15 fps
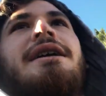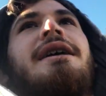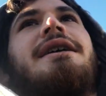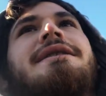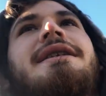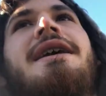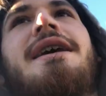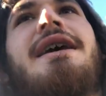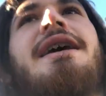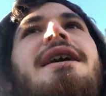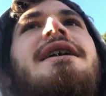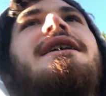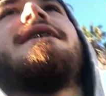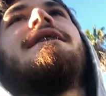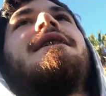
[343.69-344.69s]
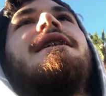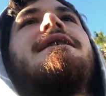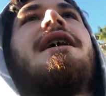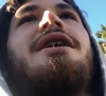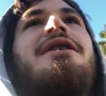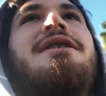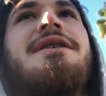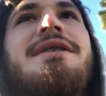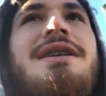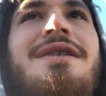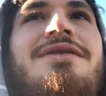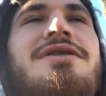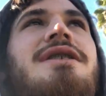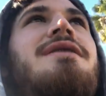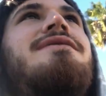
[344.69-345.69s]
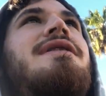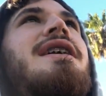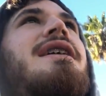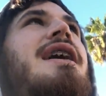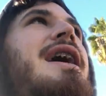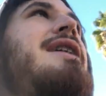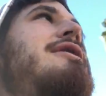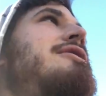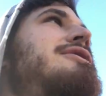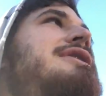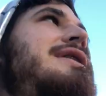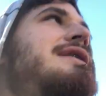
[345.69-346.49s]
that's how I discovered of the energy,